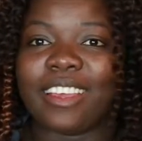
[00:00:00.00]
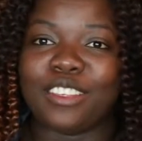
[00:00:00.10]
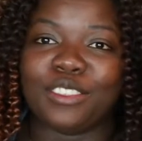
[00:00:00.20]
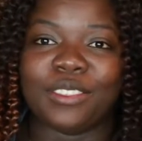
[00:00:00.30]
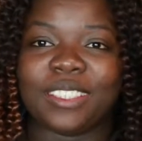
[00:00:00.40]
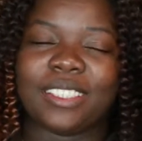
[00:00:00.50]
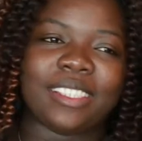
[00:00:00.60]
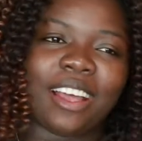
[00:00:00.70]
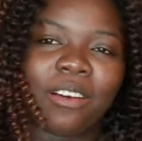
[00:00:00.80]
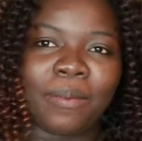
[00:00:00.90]
guys, so this is
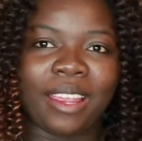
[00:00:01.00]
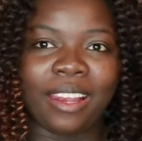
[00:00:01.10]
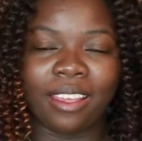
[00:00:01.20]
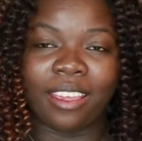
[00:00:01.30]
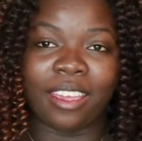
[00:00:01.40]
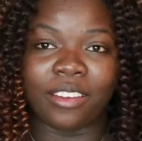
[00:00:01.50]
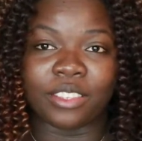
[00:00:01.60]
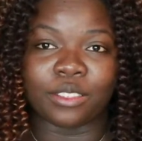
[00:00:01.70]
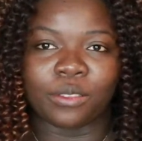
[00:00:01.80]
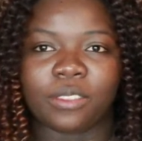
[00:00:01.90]
how my hair
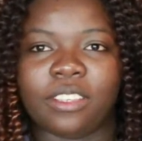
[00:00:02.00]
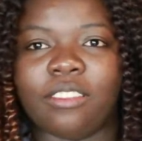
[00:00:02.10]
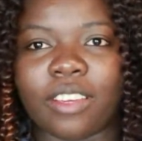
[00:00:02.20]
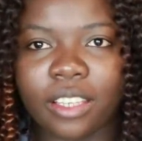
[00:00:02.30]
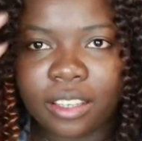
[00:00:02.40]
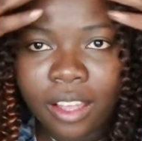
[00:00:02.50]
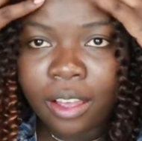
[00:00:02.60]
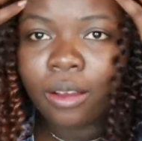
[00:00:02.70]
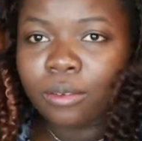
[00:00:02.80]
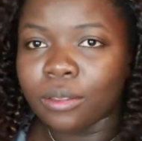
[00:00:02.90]
is looking right
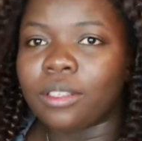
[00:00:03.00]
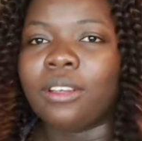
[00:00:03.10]
now